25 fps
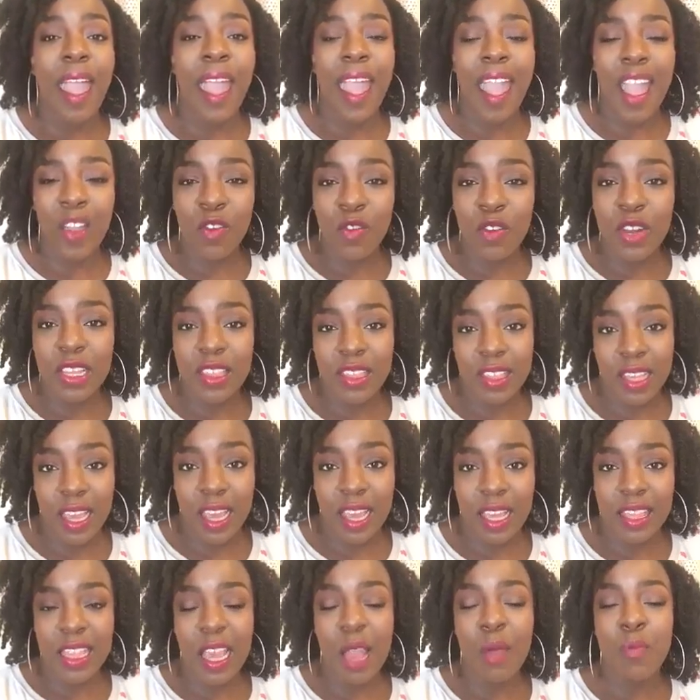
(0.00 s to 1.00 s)

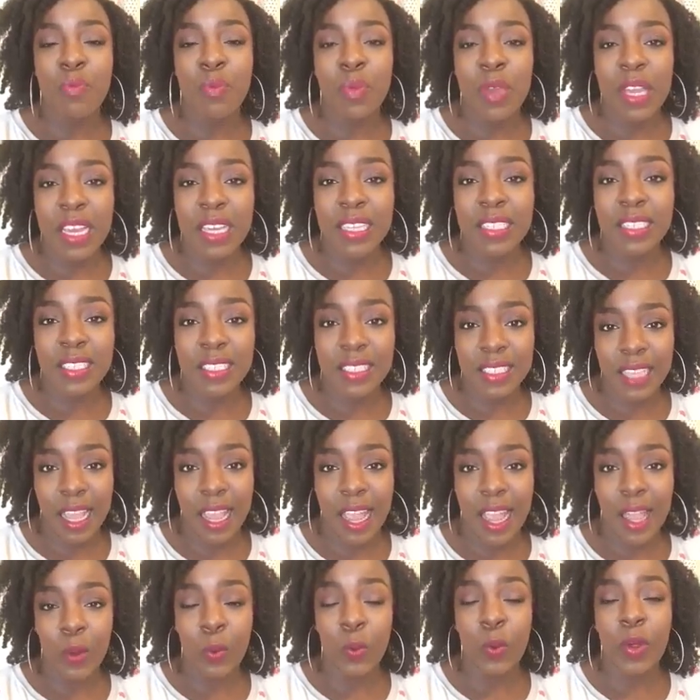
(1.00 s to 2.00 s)
Everything that Mia
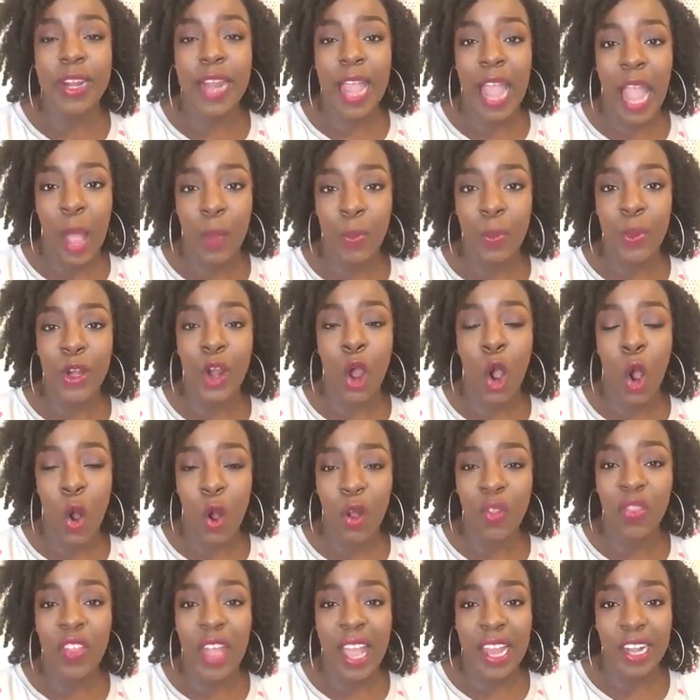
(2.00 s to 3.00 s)
said would happen
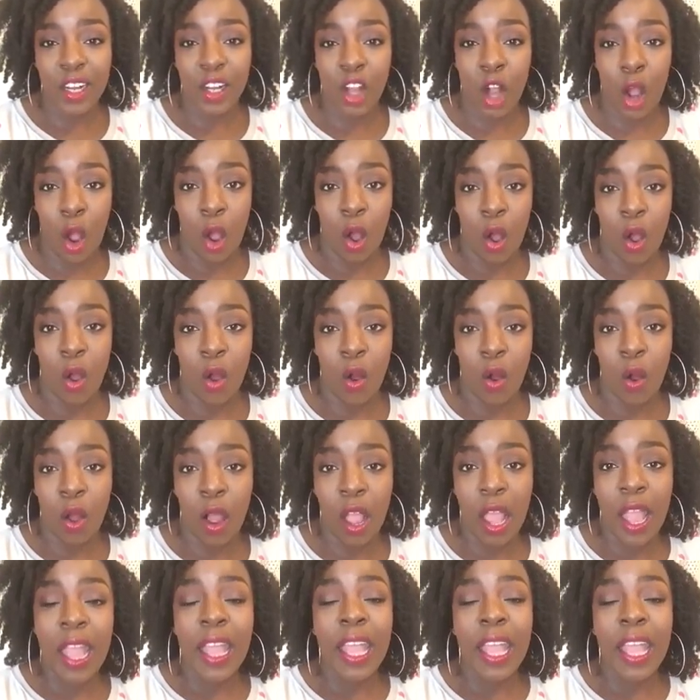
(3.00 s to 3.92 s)
on that call,